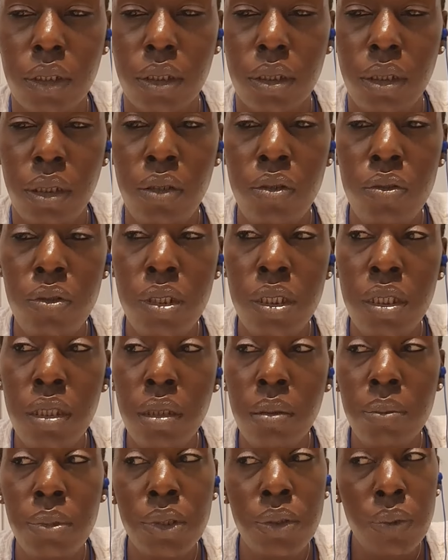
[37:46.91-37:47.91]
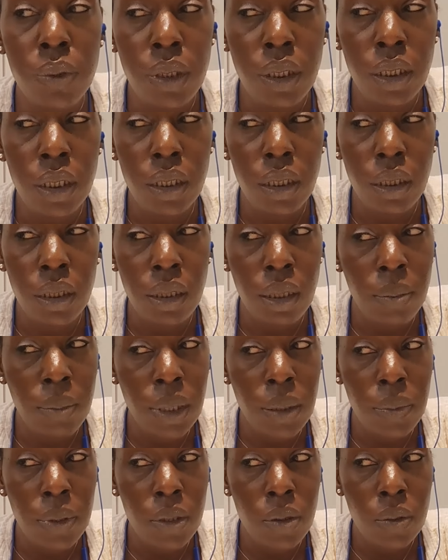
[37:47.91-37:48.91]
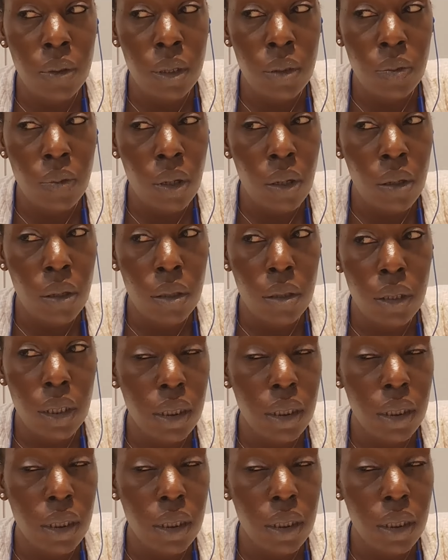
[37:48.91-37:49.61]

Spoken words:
and you see them doing it, and they may be doing it wrong,